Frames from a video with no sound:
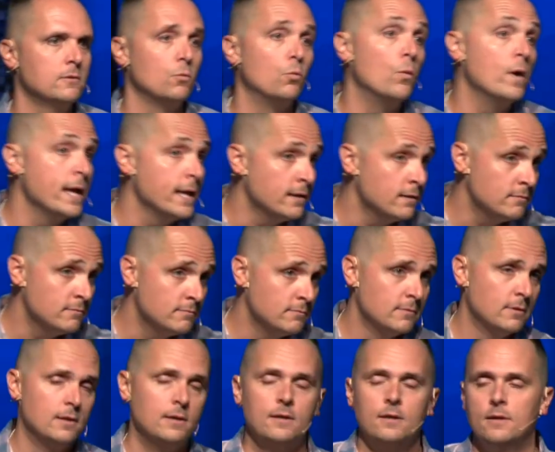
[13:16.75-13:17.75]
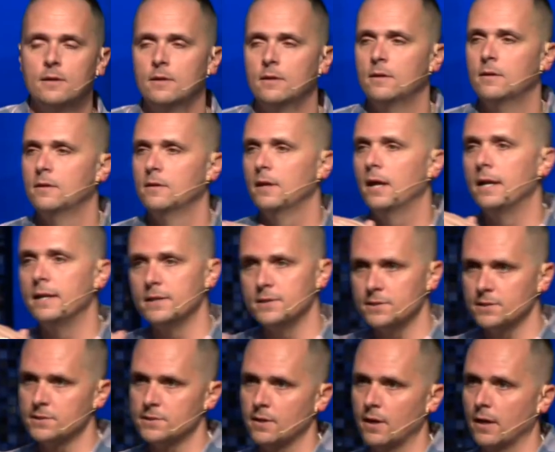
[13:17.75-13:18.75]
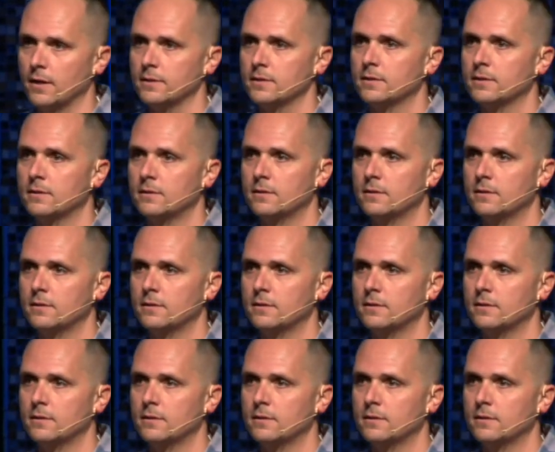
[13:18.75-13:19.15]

when, and is, is not.